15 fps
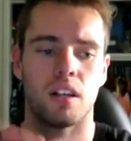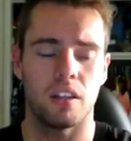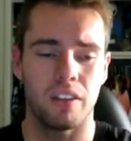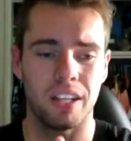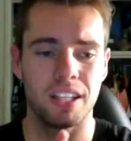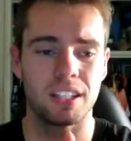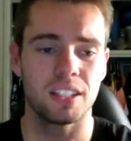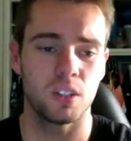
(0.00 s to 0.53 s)

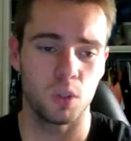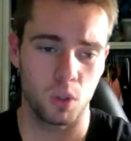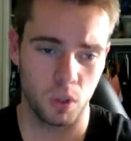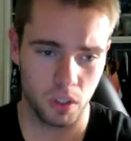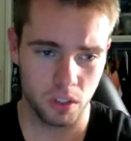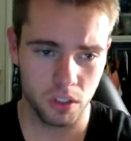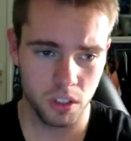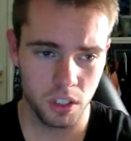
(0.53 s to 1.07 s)
These little
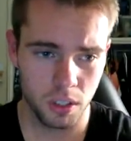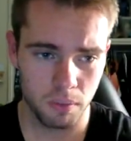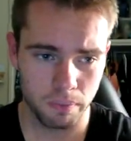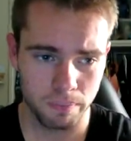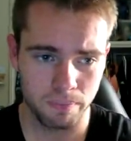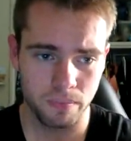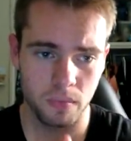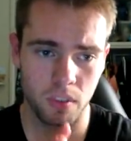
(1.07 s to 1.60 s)
critters
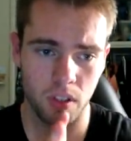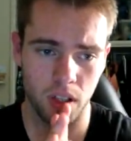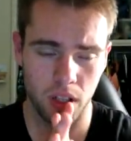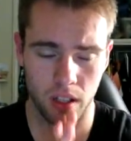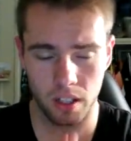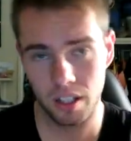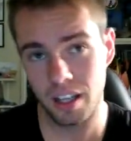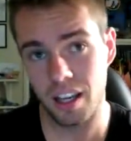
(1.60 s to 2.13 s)

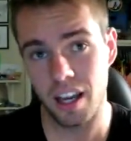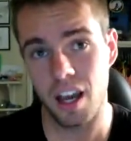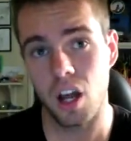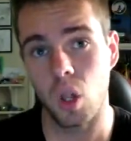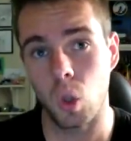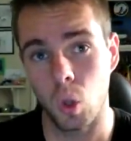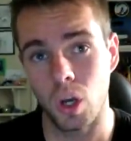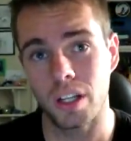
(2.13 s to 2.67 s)

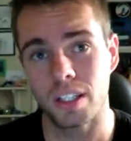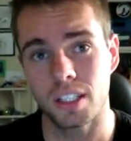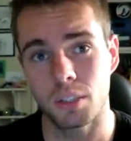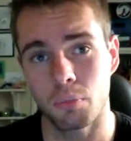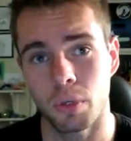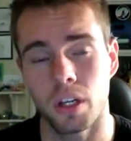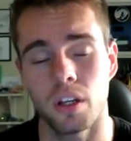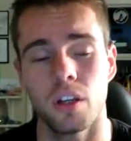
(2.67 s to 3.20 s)
like to
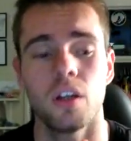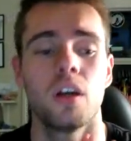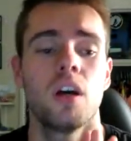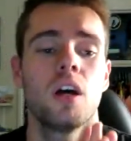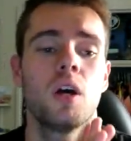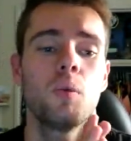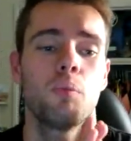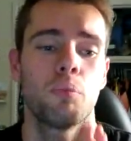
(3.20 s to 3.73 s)
spend
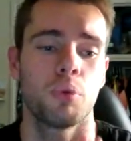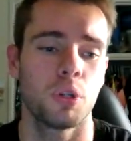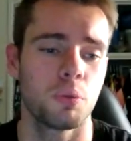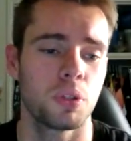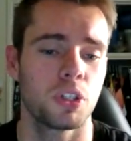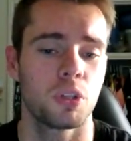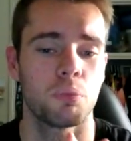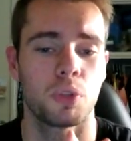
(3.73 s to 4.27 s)
pretty
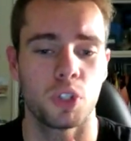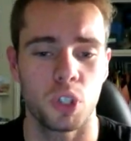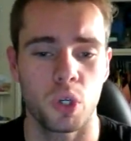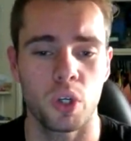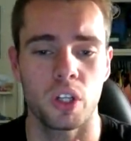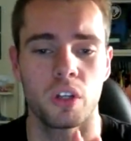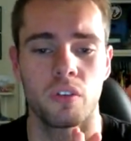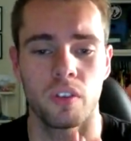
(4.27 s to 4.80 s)
much the
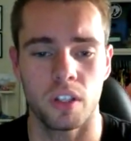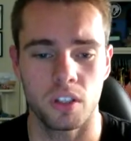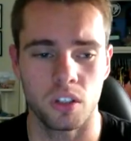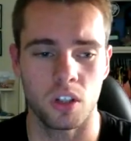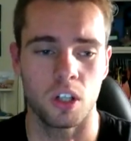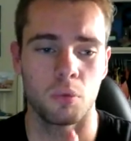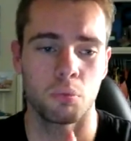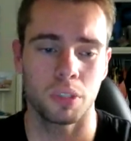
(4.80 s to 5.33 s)
majority of their
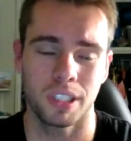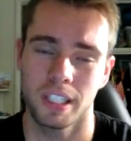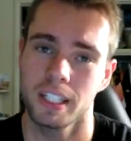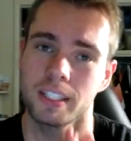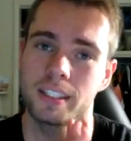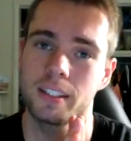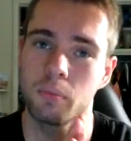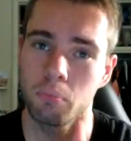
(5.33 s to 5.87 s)
time
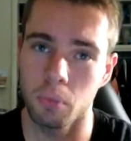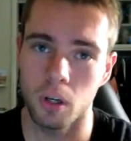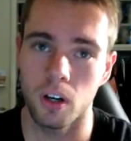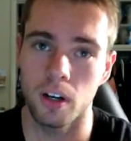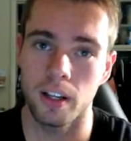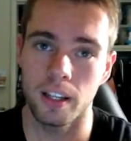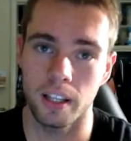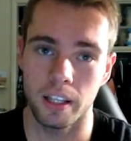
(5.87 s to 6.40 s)
protected
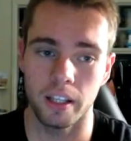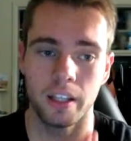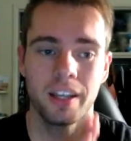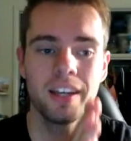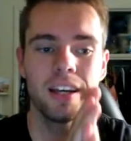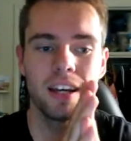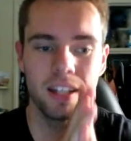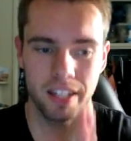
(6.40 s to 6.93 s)
by the
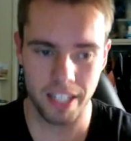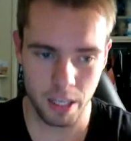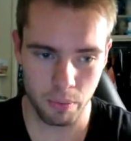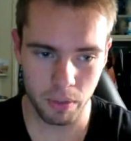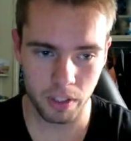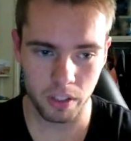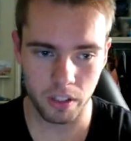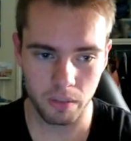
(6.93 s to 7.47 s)

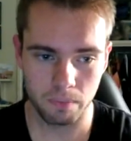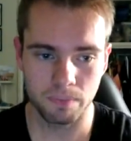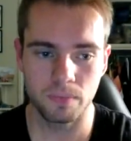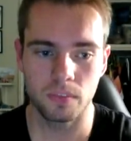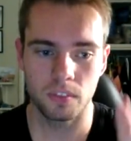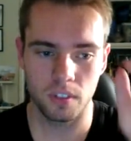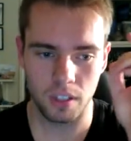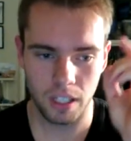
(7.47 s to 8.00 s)
anemone.
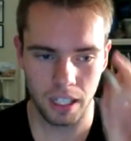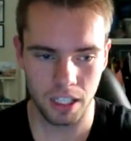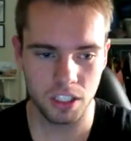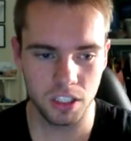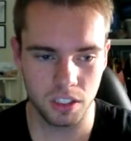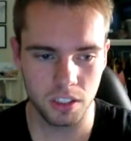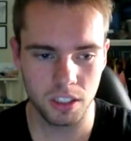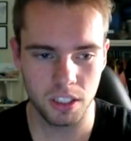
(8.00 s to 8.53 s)
As
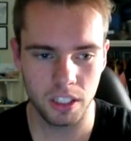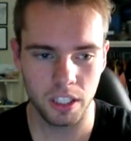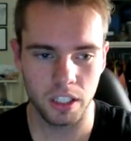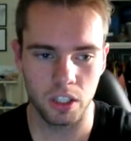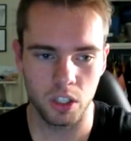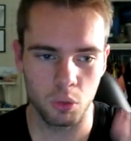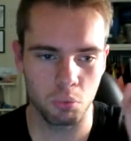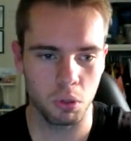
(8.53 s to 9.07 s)
you can see
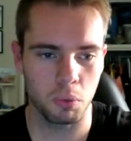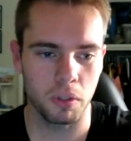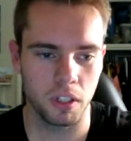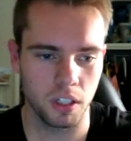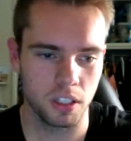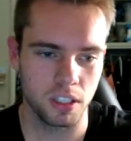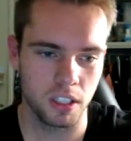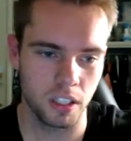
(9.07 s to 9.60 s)
here, you probably
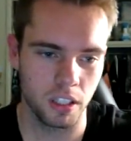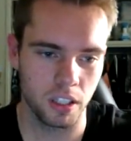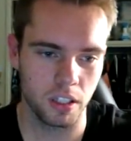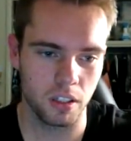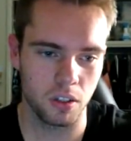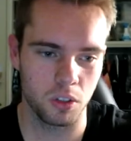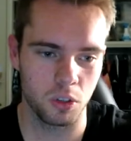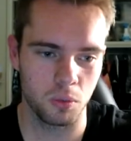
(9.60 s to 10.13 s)
can't see it yet
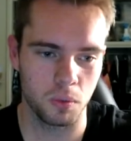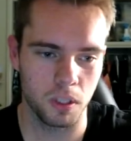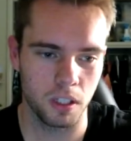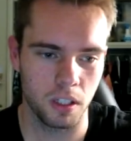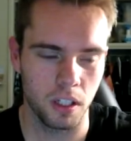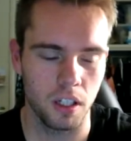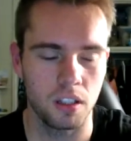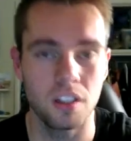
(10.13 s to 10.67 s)
because of
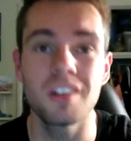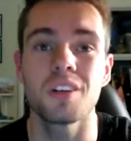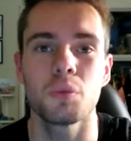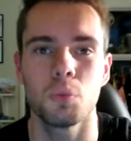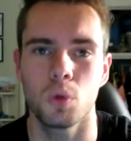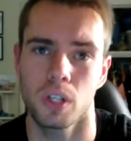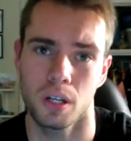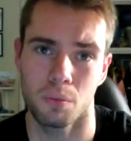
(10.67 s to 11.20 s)
my
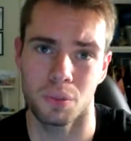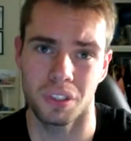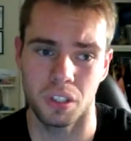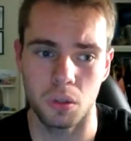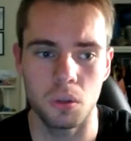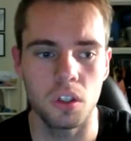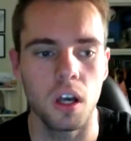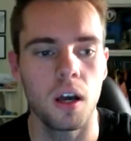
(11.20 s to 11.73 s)
terrible camera
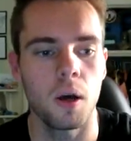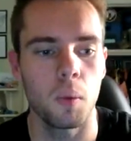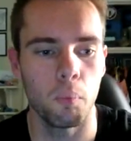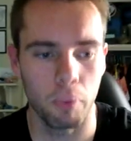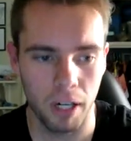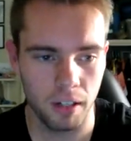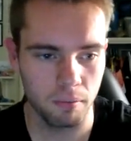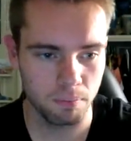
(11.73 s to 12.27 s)
skills,
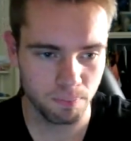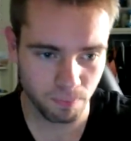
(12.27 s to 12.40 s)
but